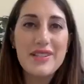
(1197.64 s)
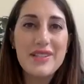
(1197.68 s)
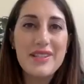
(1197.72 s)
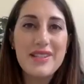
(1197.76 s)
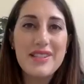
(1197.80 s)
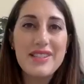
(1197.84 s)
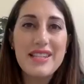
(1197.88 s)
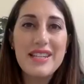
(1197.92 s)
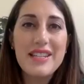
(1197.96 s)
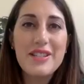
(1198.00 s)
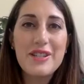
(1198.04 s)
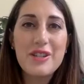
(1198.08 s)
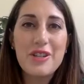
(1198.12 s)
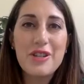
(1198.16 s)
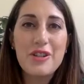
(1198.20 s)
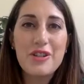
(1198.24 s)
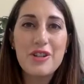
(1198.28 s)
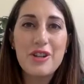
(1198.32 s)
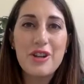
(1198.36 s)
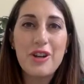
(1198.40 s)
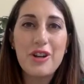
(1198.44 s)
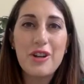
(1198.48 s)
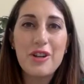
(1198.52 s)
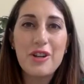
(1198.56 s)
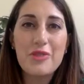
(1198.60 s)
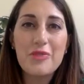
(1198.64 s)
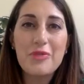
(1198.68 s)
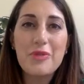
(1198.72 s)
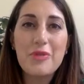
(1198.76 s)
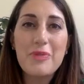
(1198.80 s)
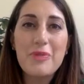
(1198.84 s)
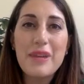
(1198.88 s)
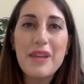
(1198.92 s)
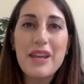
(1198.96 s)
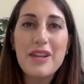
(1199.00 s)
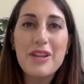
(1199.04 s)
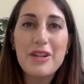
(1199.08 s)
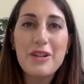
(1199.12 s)
the seeds of the church. We're
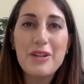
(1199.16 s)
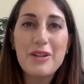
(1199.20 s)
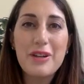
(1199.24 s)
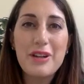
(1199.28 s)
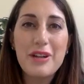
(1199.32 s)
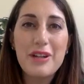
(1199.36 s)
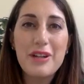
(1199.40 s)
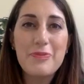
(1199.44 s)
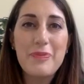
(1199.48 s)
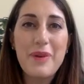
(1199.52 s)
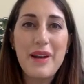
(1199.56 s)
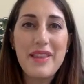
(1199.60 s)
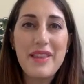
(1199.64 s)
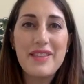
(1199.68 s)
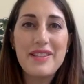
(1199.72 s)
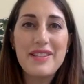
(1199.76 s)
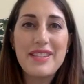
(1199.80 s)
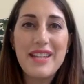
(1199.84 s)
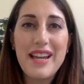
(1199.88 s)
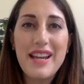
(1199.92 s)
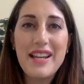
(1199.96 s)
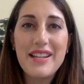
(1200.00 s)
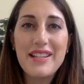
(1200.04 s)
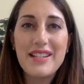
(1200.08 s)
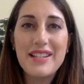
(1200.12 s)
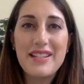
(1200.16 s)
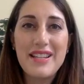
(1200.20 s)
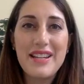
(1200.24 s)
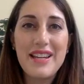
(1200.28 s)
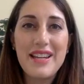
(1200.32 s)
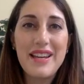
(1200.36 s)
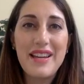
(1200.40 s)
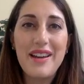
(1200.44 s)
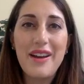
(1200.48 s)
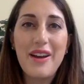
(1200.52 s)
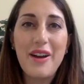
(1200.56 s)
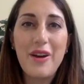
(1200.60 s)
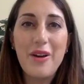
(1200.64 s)
being nourished by the
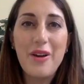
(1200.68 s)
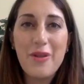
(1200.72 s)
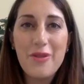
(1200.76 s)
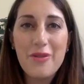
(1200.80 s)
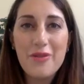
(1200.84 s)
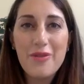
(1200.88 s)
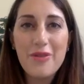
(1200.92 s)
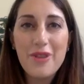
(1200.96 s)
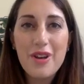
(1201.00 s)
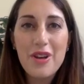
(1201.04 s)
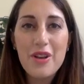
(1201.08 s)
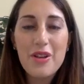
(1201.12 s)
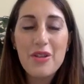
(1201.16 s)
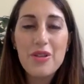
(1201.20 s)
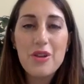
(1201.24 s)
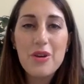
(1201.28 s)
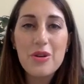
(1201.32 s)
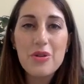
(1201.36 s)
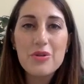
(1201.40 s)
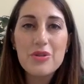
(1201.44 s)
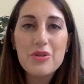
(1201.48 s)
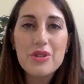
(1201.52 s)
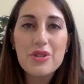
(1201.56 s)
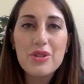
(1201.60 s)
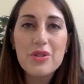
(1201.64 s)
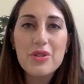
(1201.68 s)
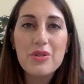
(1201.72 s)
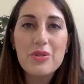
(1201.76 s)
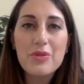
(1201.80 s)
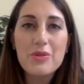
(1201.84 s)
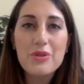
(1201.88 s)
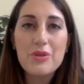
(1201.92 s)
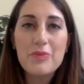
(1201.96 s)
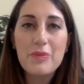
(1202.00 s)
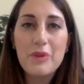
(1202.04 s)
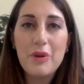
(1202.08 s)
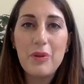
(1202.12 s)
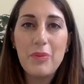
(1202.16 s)
sanctity of those who
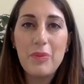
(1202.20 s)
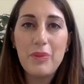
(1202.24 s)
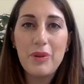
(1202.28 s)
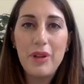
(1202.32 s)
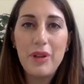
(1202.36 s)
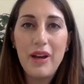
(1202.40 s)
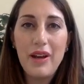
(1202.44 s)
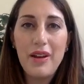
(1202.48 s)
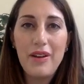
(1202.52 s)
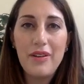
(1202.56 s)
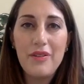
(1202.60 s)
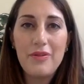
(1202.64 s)
spill blood